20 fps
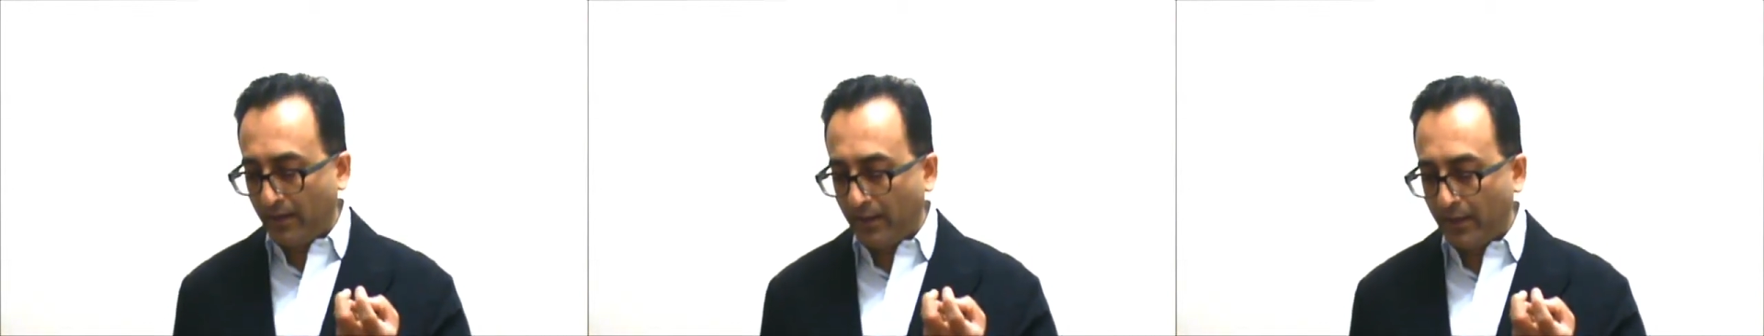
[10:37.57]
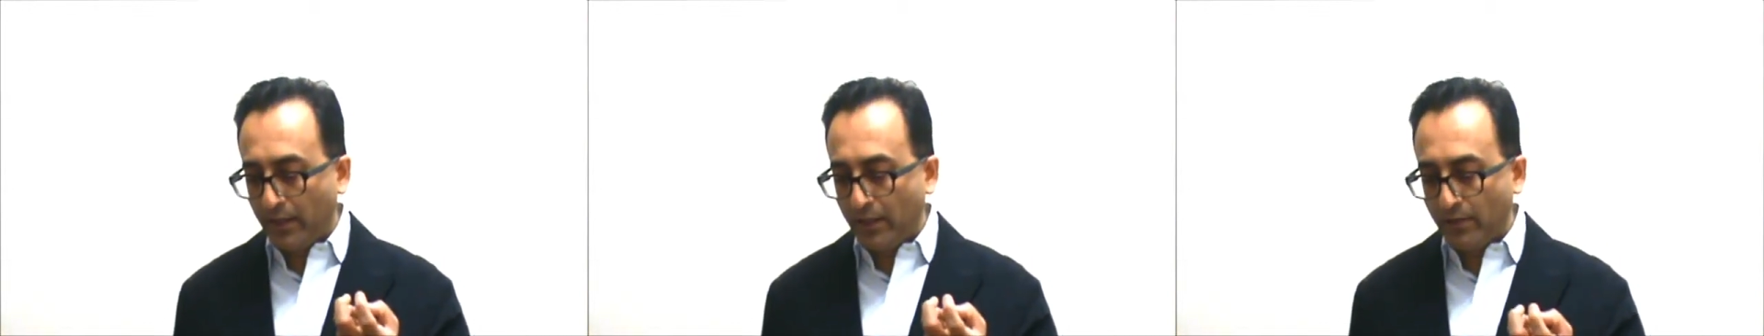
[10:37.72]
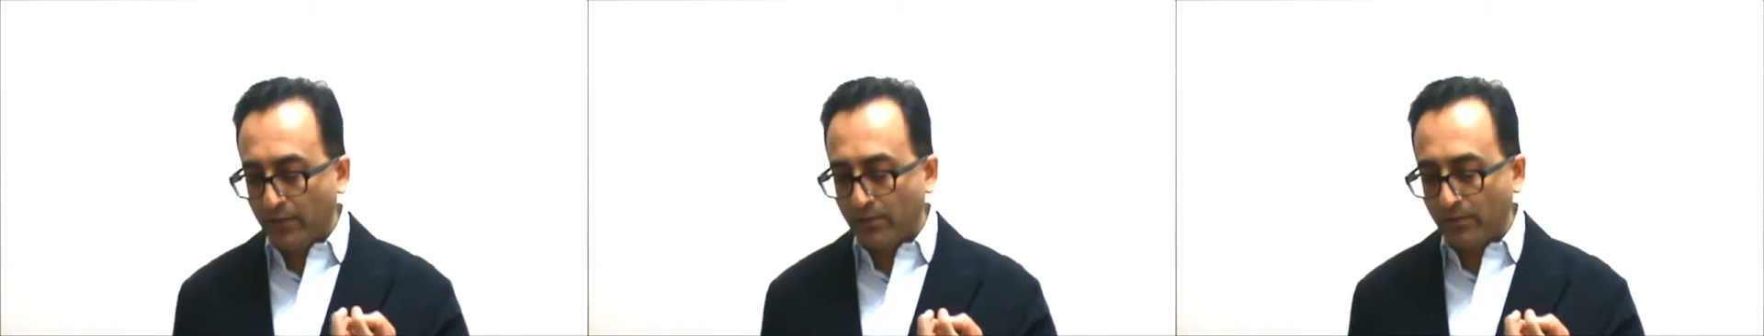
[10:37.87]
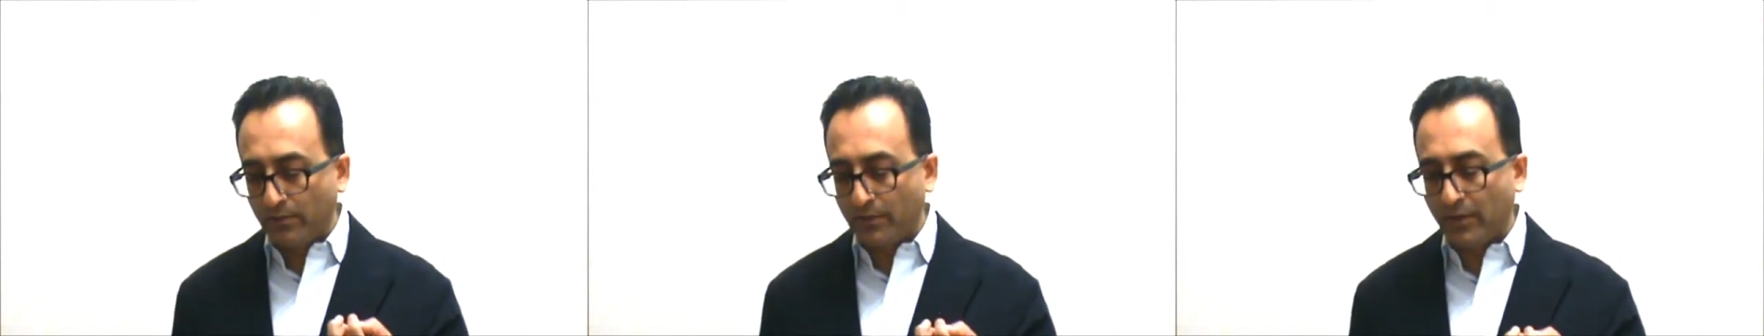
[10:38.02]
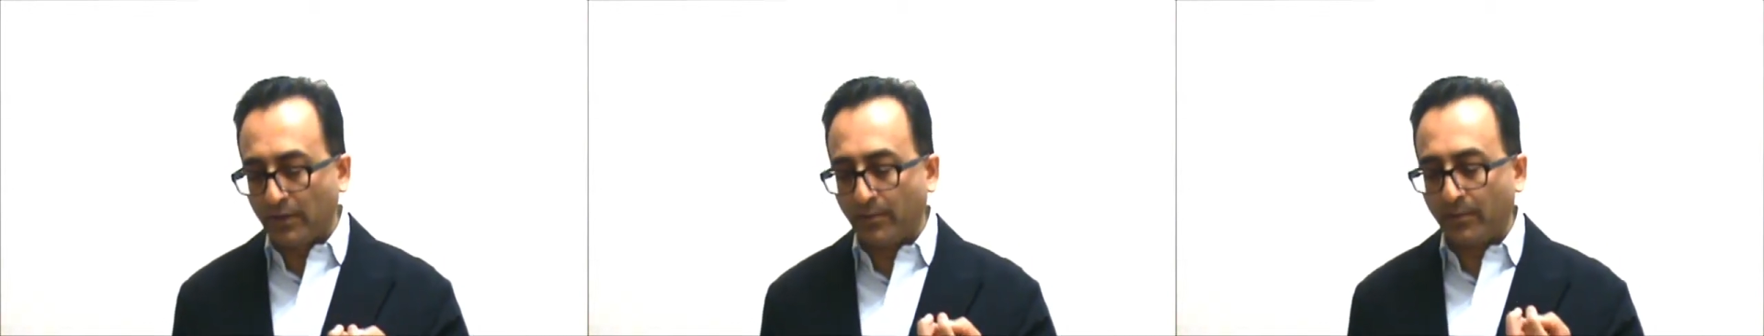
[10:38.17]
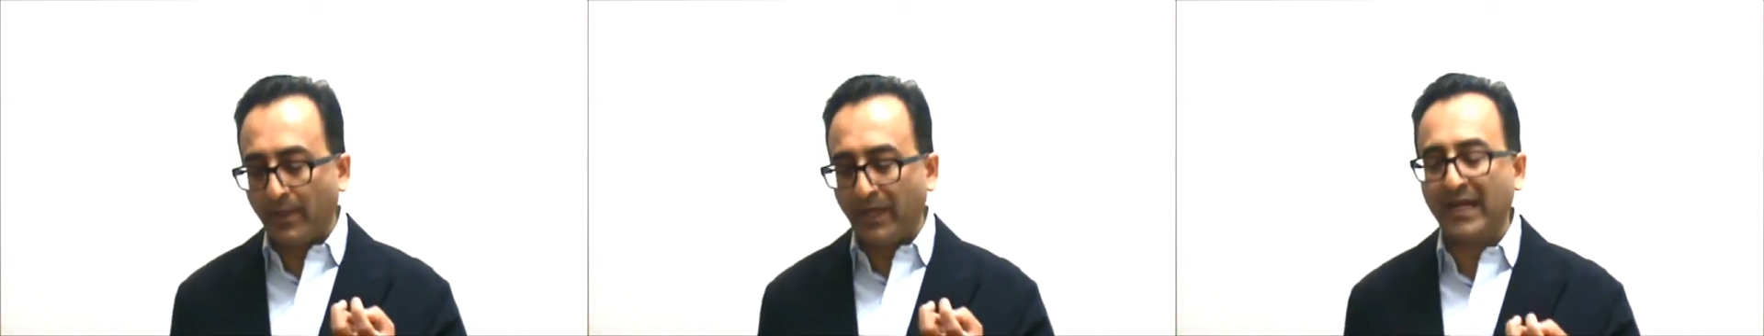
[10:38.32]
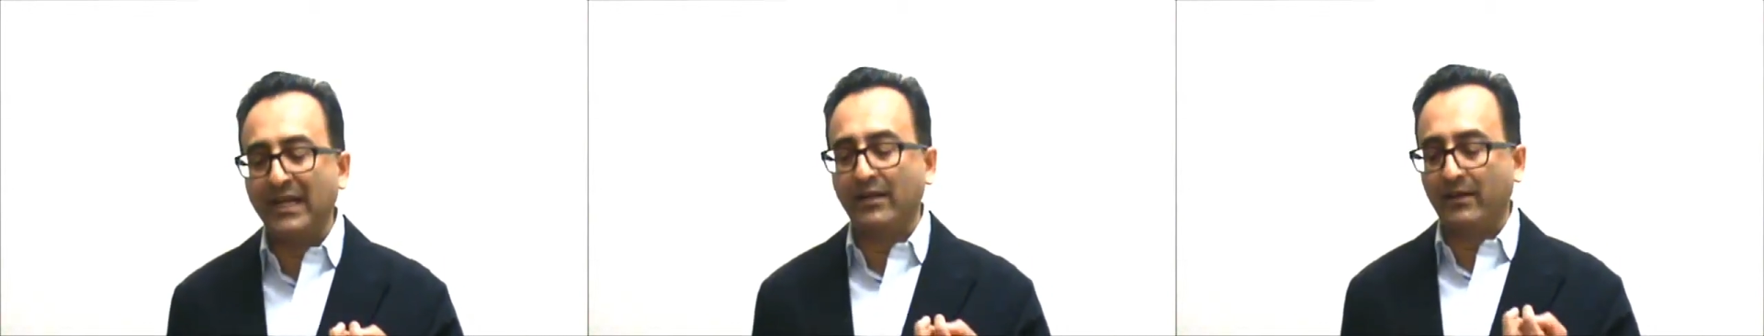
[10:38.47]
into the
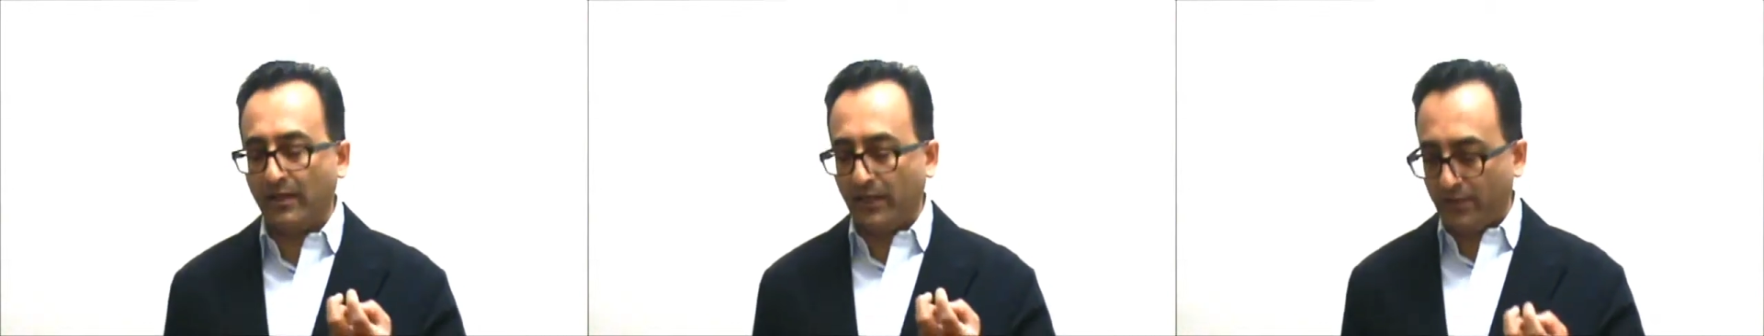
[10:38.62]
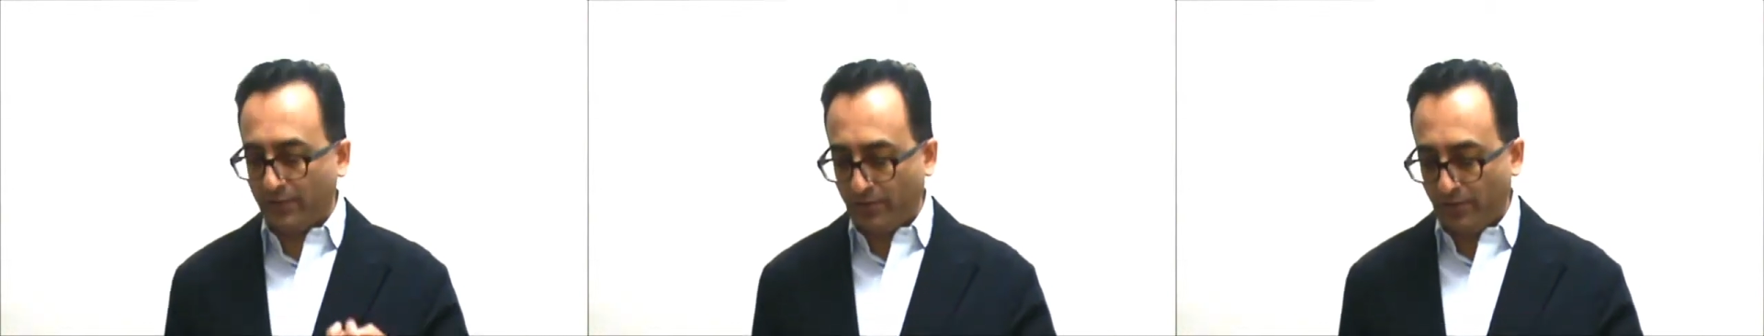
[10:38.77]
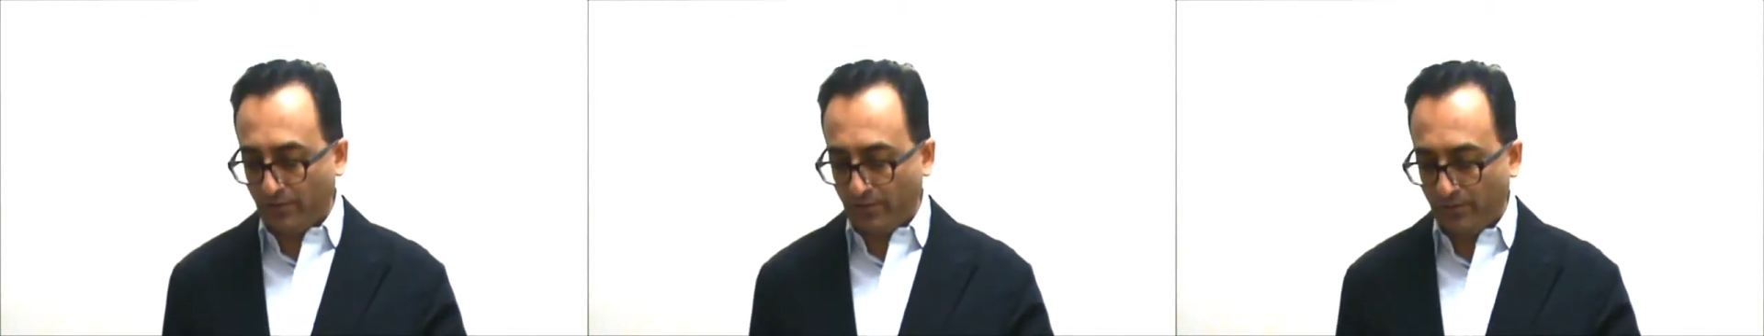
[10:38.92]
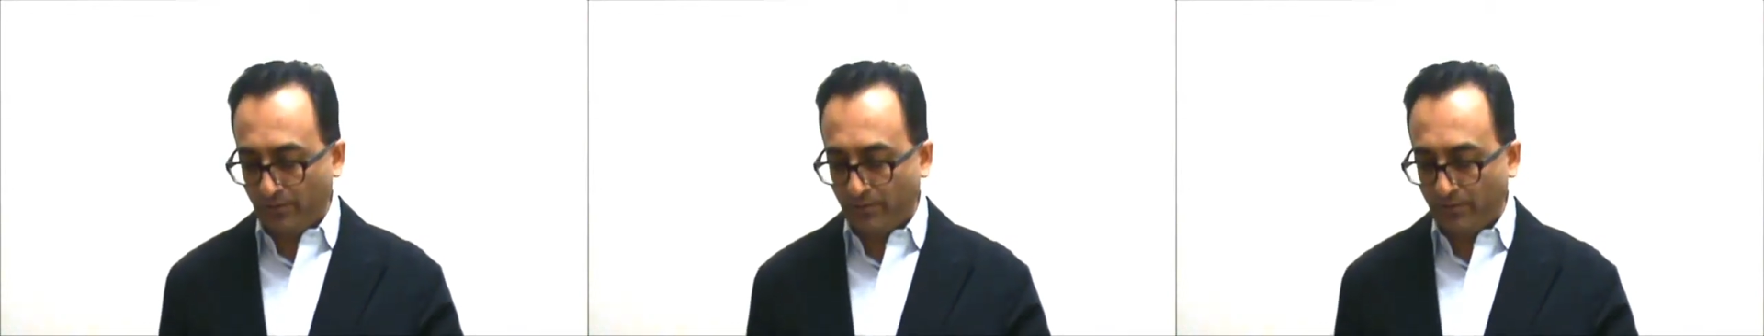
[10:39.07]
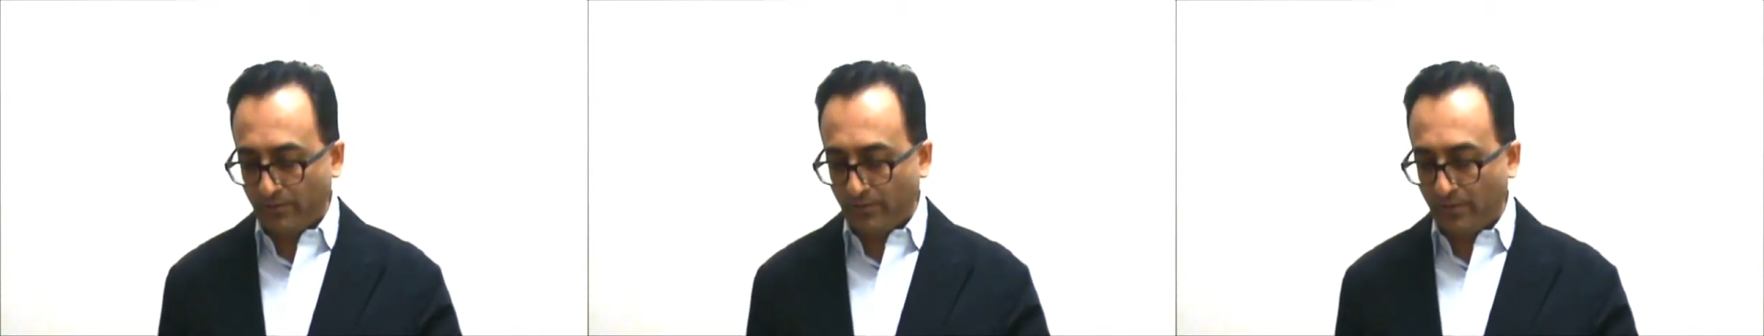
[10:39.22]
brain tissue